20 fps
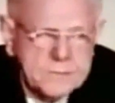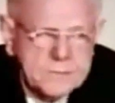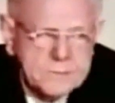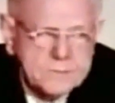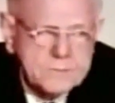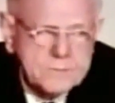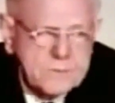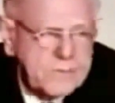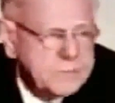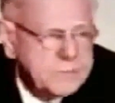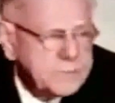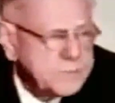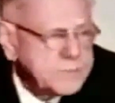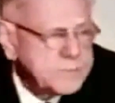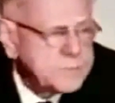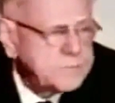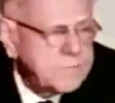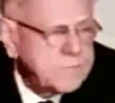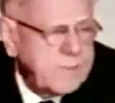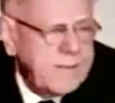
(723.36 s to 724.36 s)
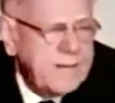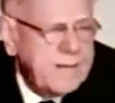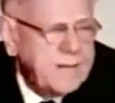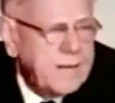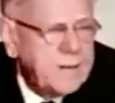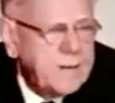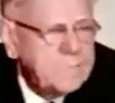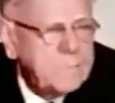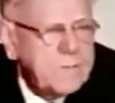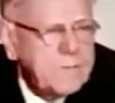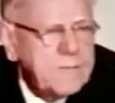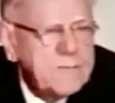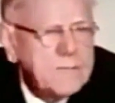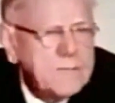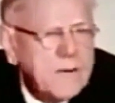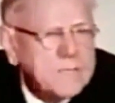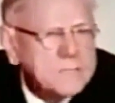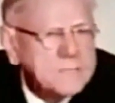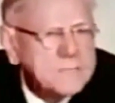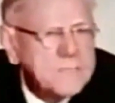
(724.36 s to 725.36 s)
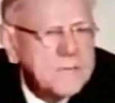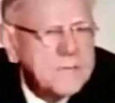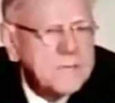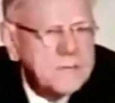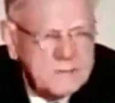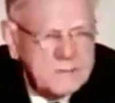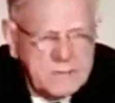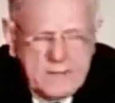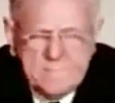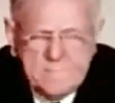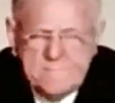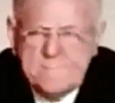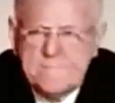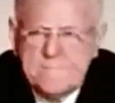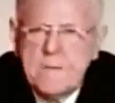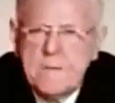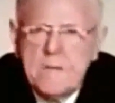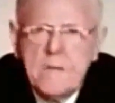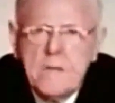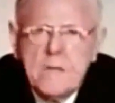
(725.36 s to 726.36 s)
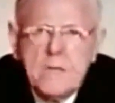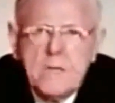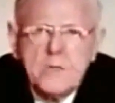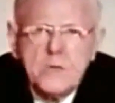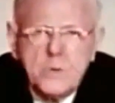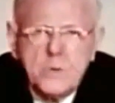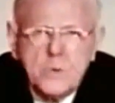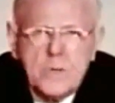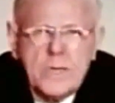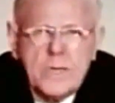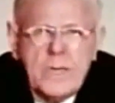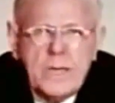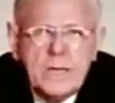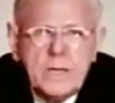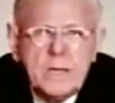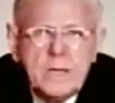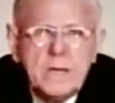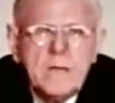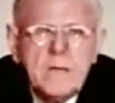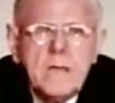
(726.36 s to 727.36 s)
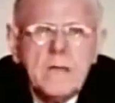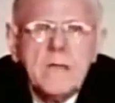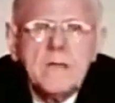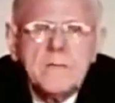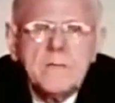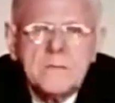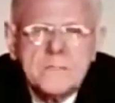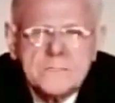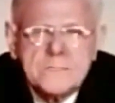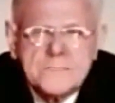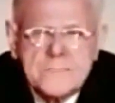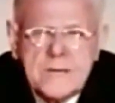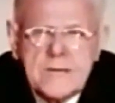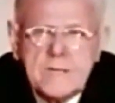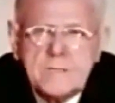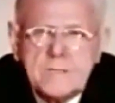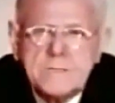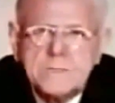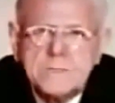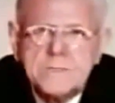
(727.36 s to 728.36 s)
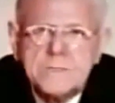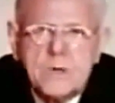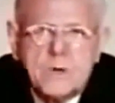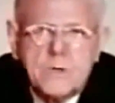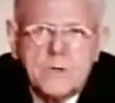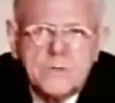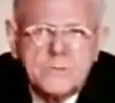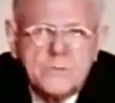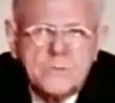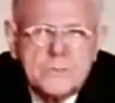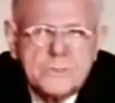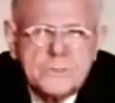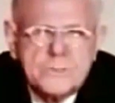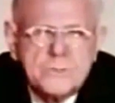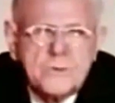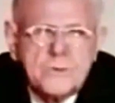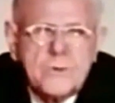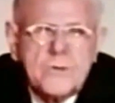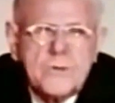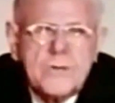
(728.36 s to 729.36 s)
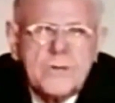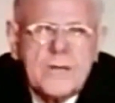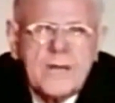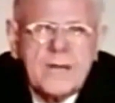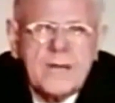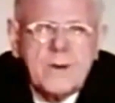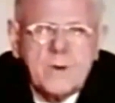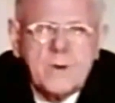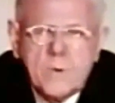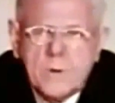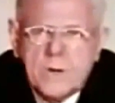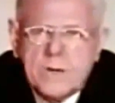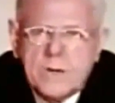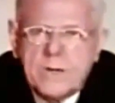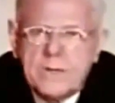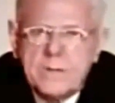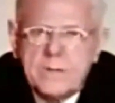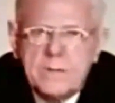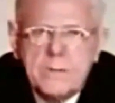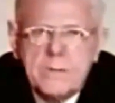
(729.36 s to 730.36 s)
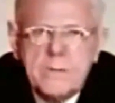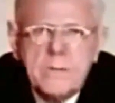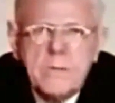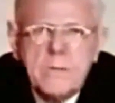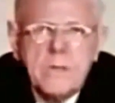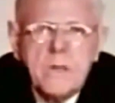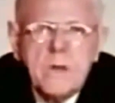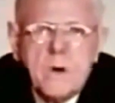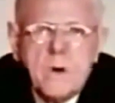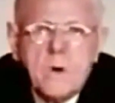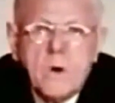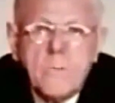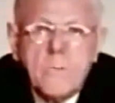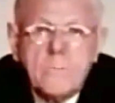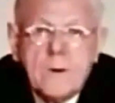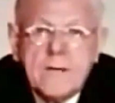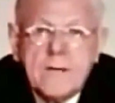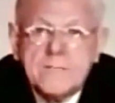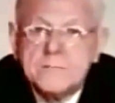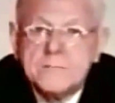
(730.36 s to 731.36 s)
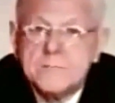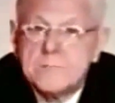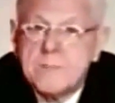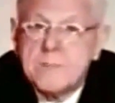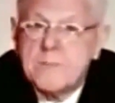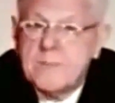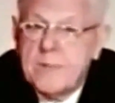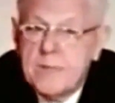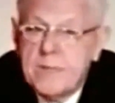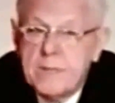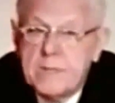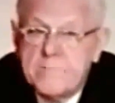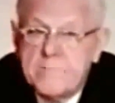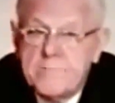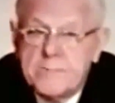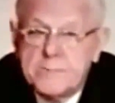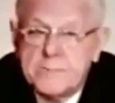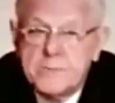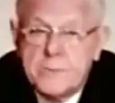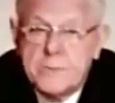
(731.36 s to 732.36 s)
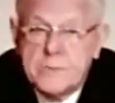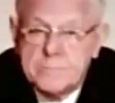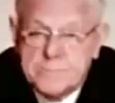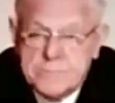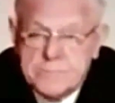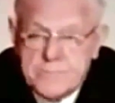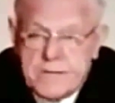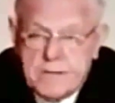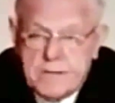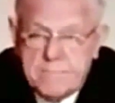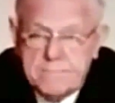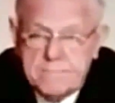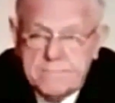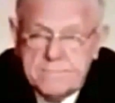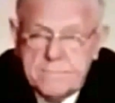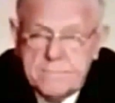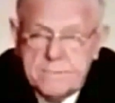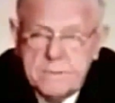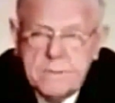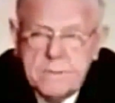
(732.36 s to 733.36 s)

concentrations may not be toxic enough to kill the cells or to destroy an organ or possibly the individual himself.